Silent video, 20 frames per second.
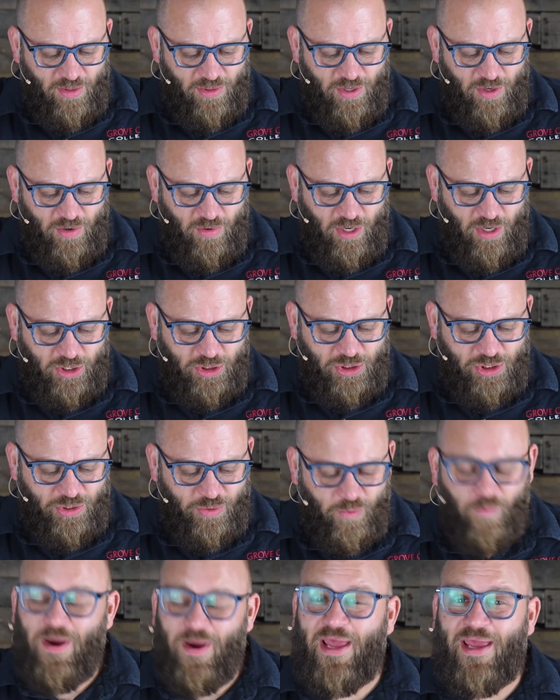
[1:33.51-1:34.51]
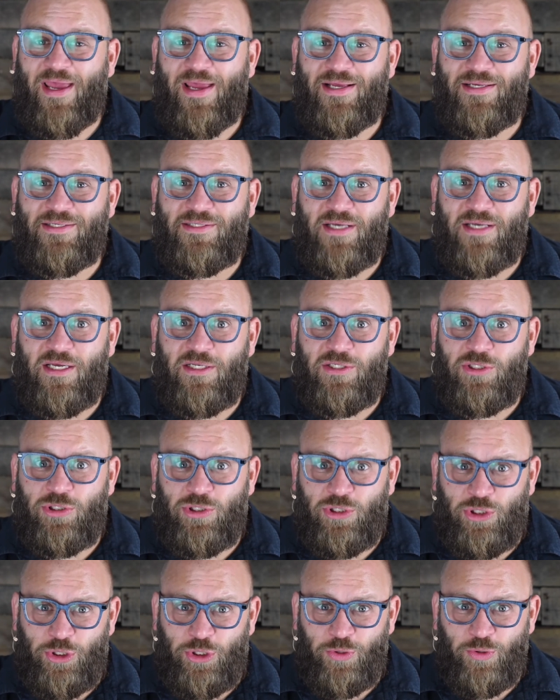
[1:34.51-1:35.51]
there are two ways and
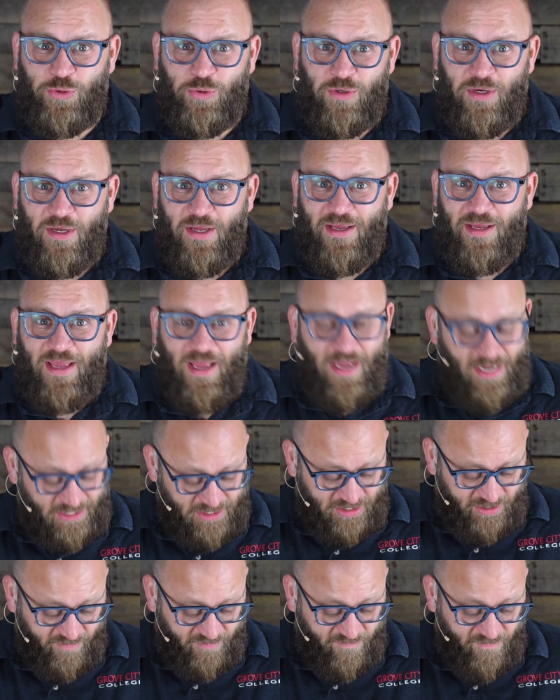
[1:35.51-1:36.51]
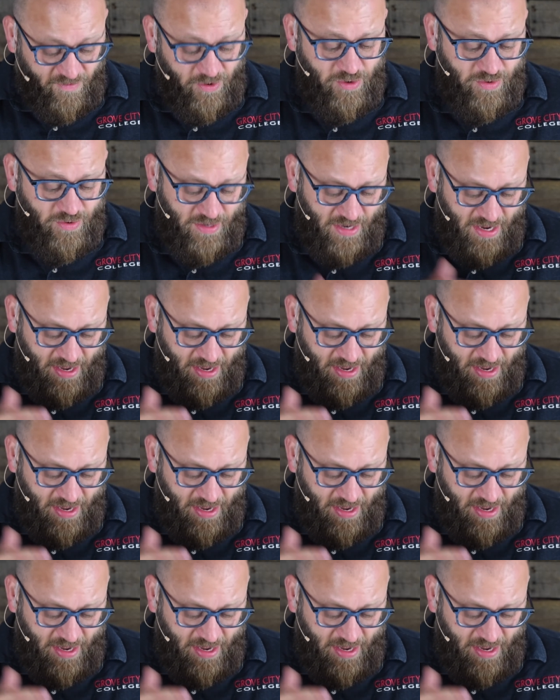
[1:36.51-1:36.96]
two kinds of fruit,